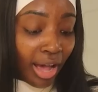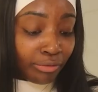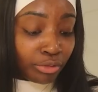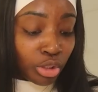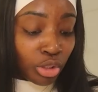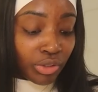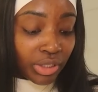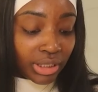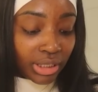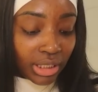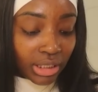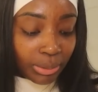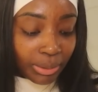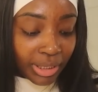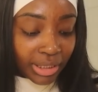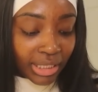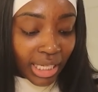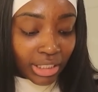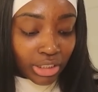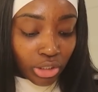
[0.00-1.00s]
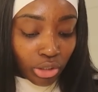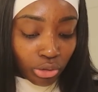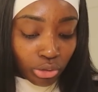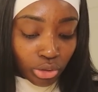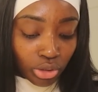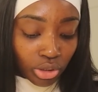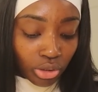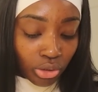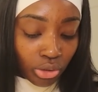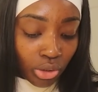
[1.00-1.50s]
have two receipts because i had to go
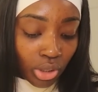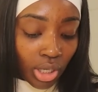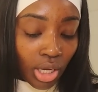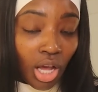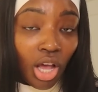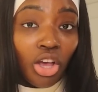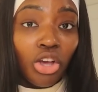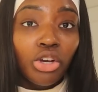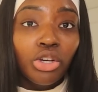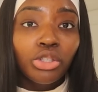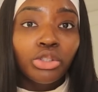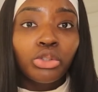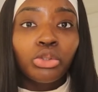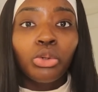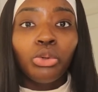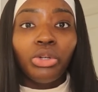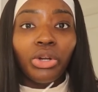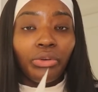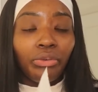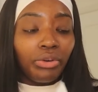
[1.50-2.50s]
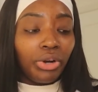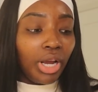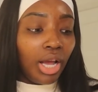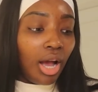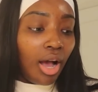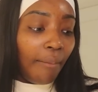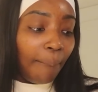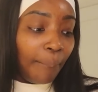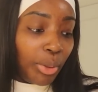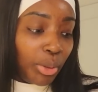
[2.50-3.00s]
to two
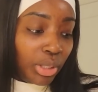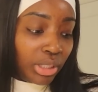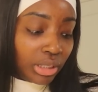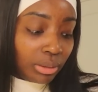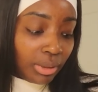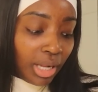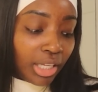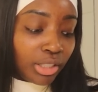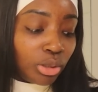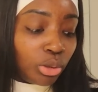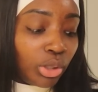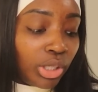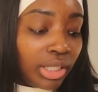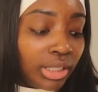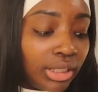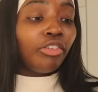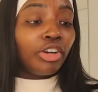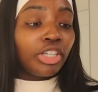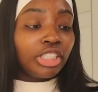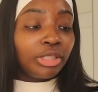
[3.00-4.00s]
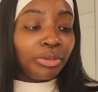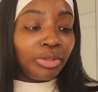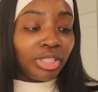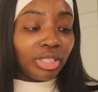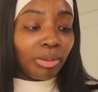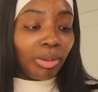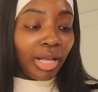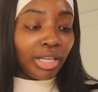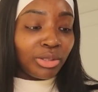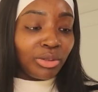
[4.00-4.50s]
different um, beauty supply stores the first
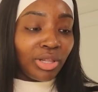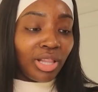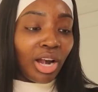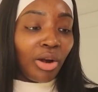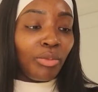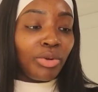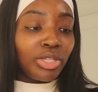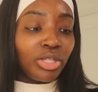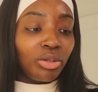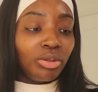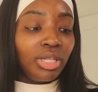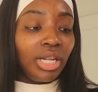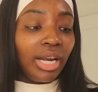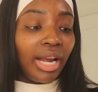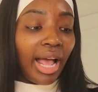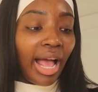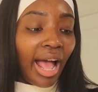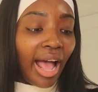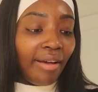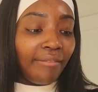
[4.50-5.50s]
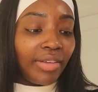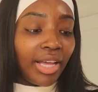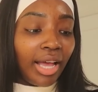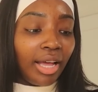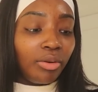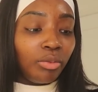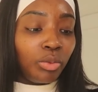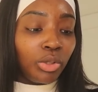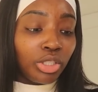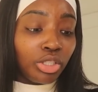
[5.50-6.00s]
beauty supply store that i went to didn't have
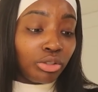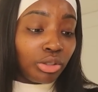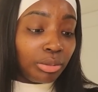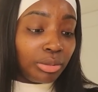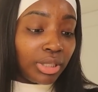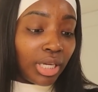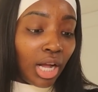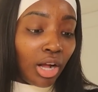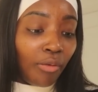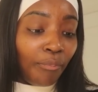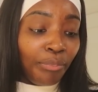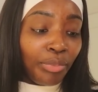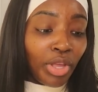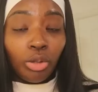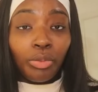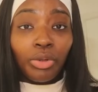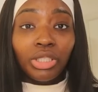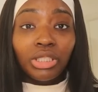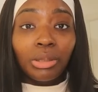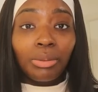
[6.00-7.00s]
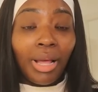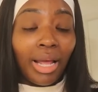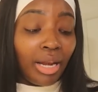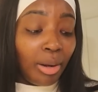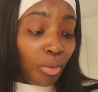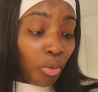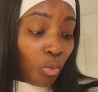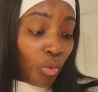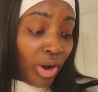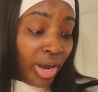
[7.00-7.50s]
wig grip gel so beauty supply
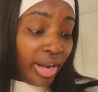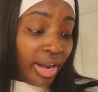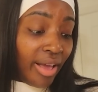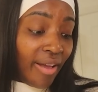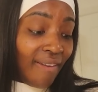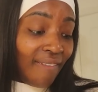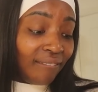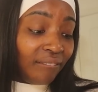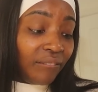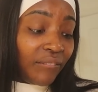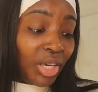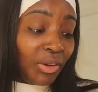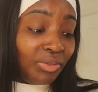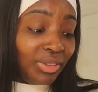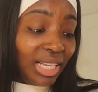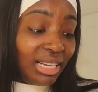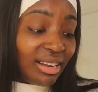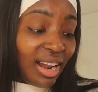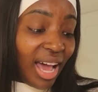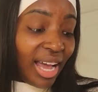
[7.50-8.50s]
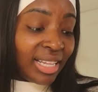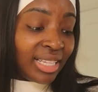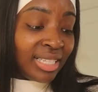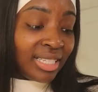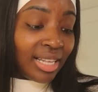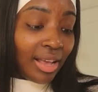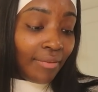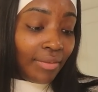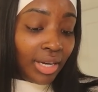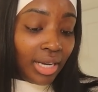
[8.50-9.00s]
number one
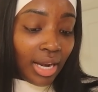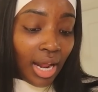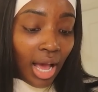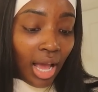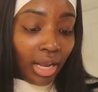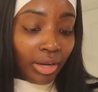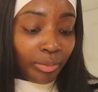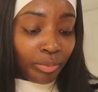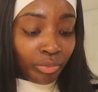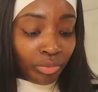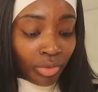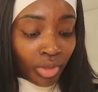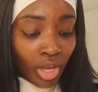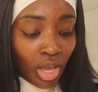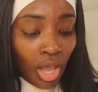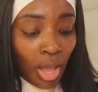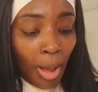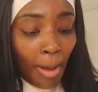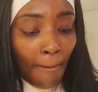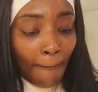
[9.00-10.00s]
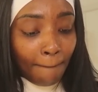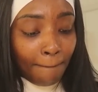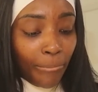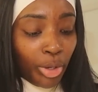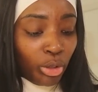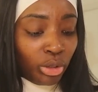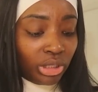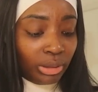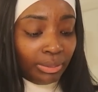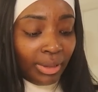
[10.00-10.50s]
59.79
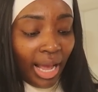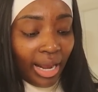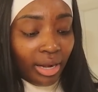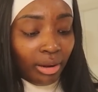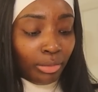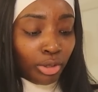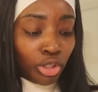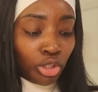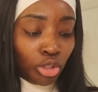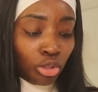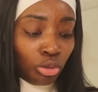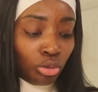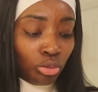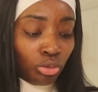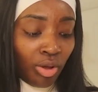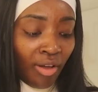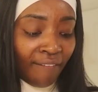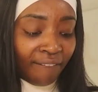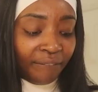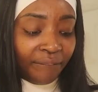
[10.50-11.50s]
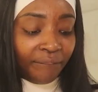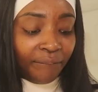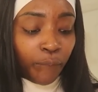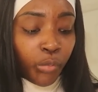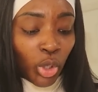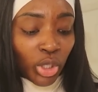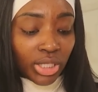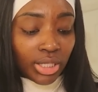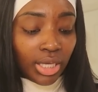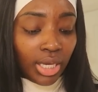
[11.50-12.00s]
beauty supply number two
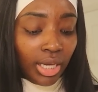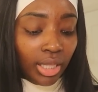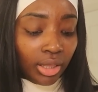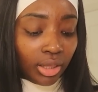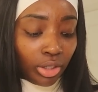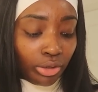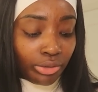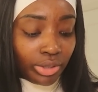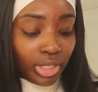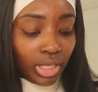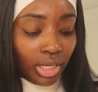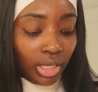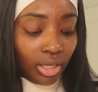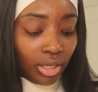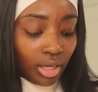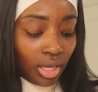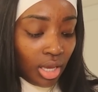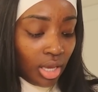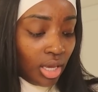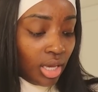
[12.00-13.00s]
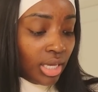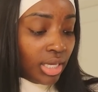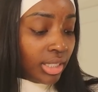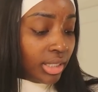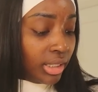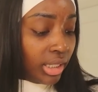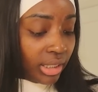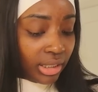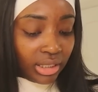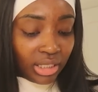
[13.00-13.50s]
$14.13.
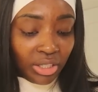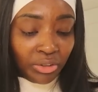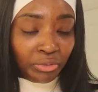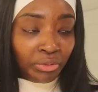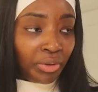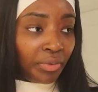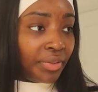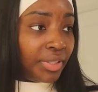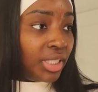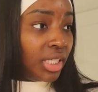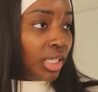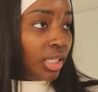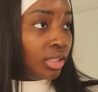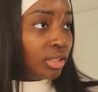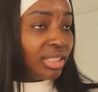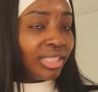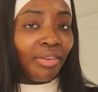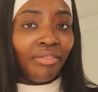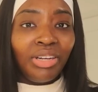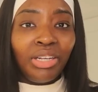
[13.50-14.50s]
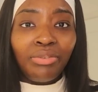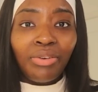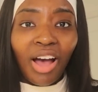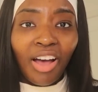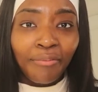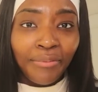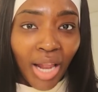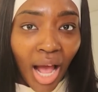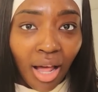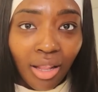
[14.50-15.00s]
60 15
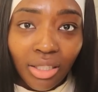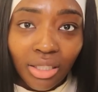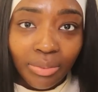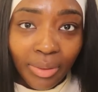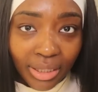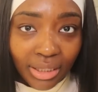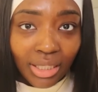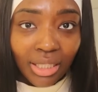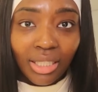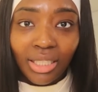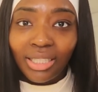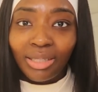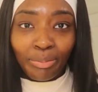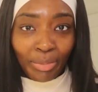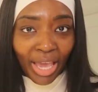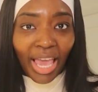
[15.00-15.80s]
75 dollars basically